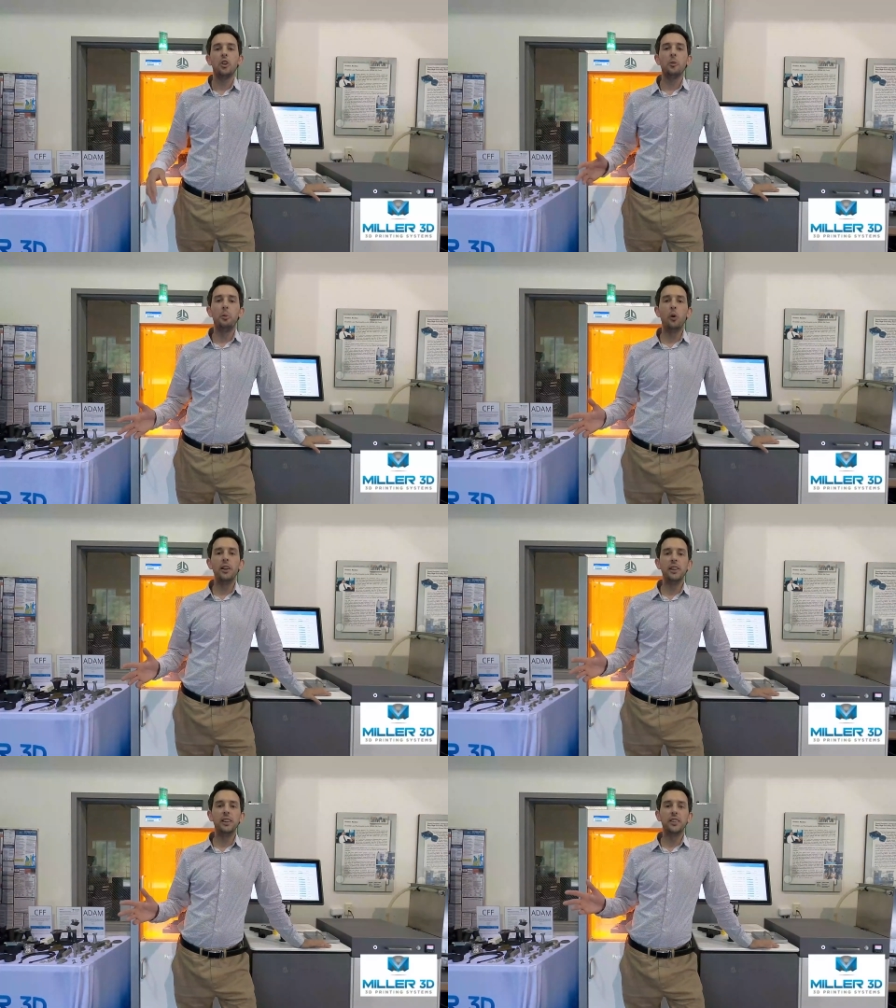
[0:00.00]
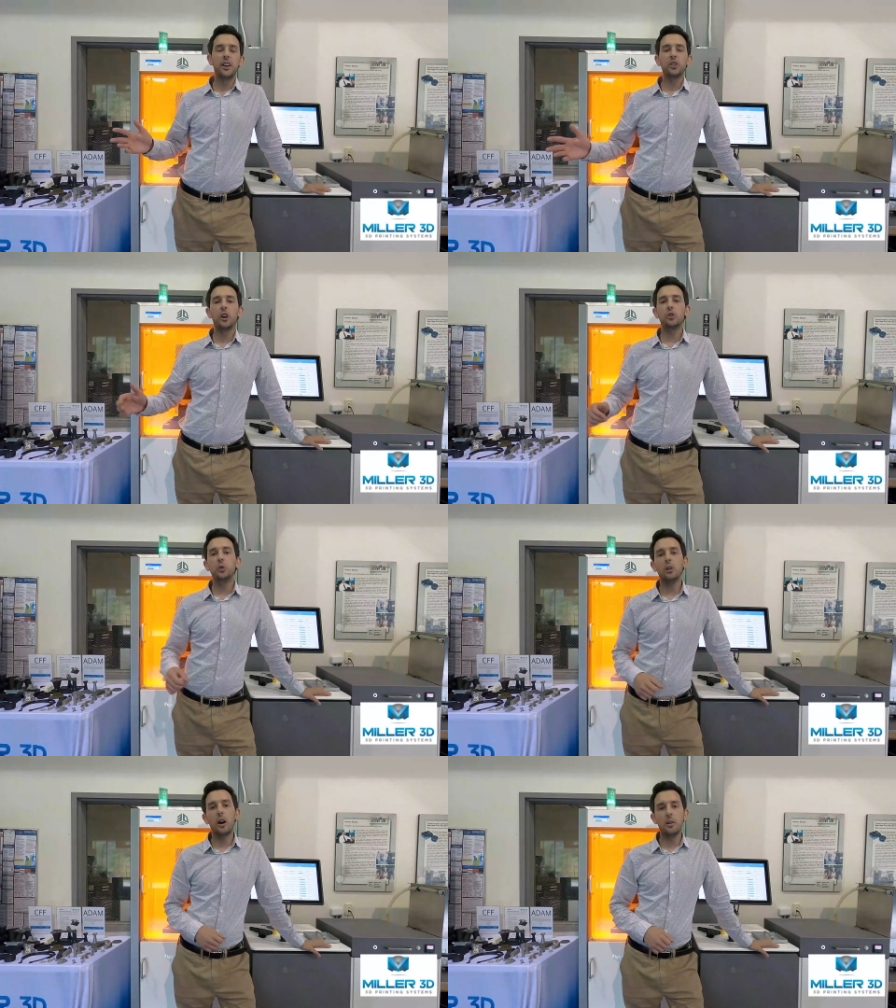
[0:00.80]
The point is, I talk
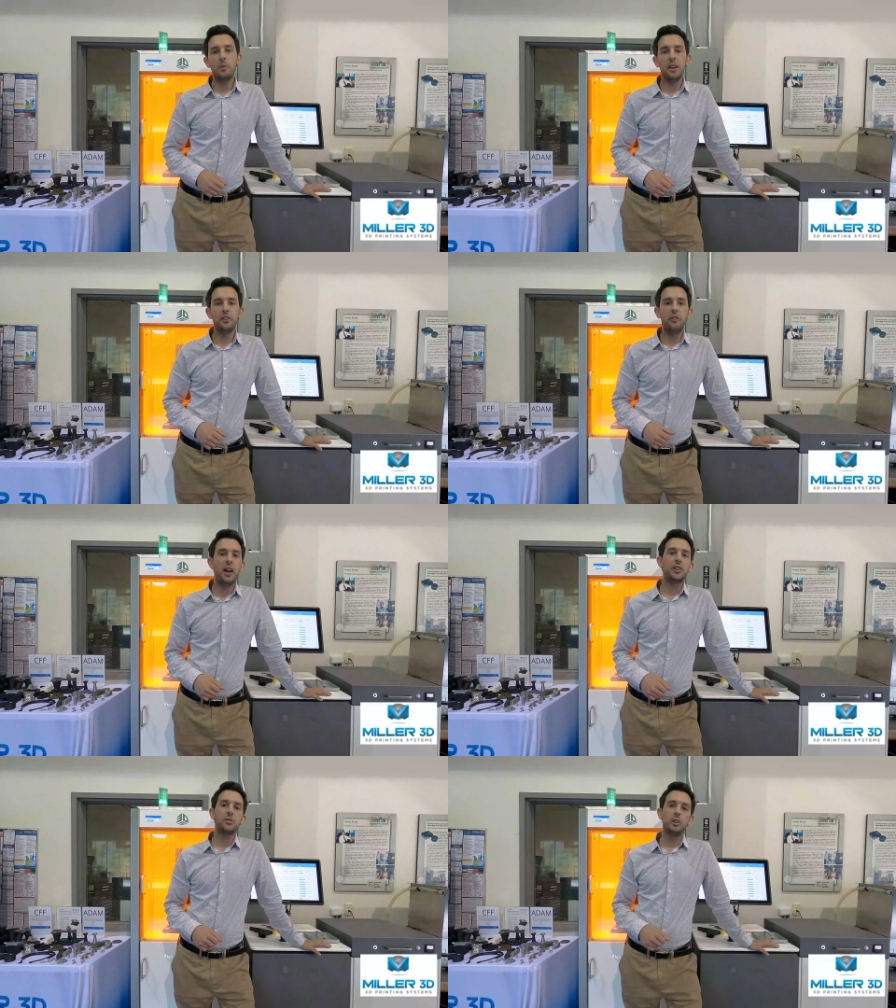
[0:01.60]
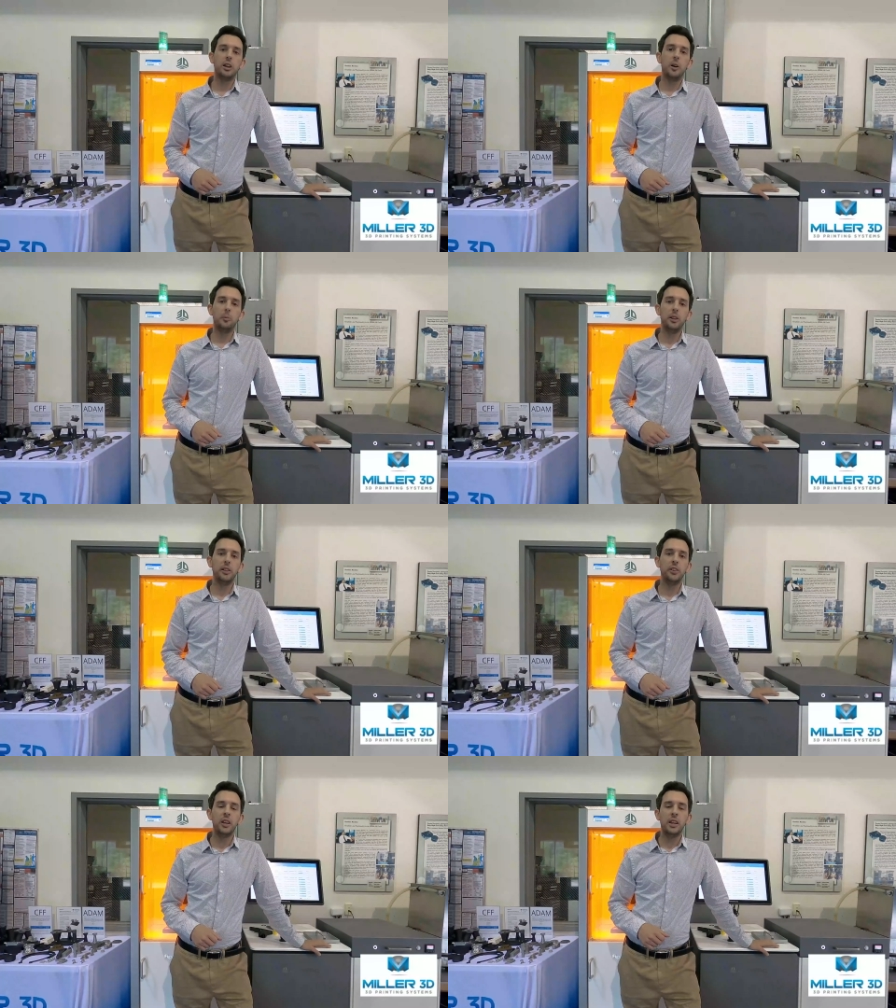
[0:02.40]
to a lot of manufacturing
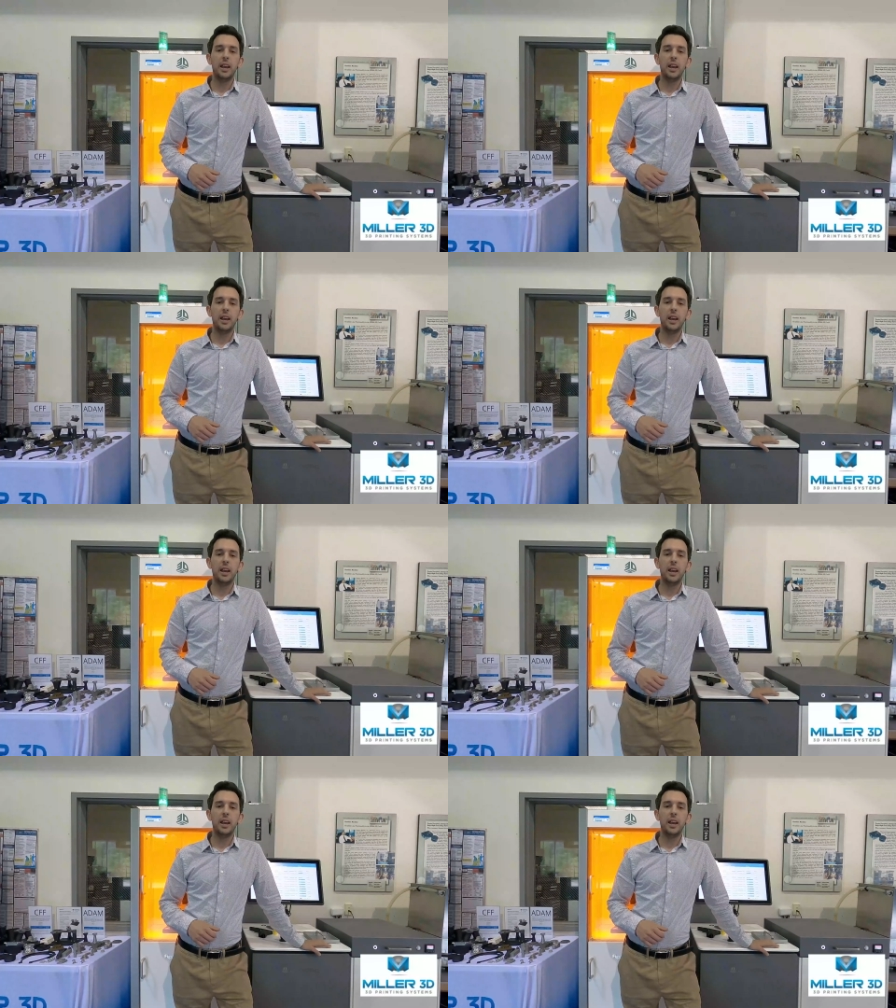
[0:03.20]
companies,